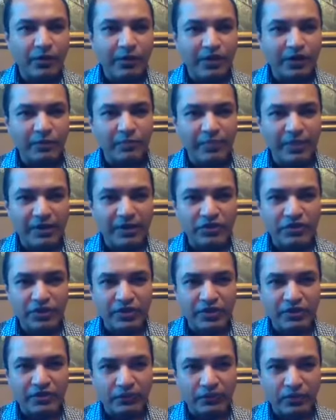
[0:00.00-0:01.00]
where you pinch
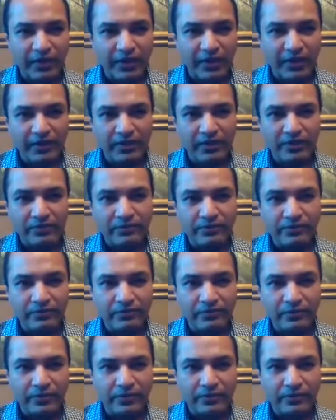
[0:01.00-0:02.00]
it
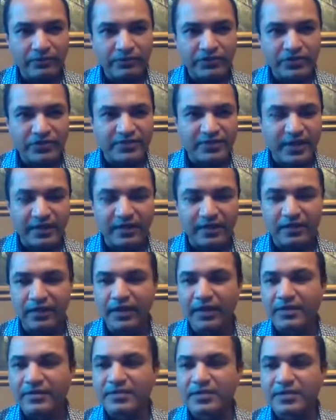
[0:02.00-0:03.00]
just like
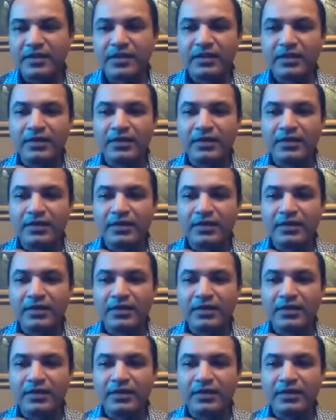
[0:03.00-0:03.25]
this.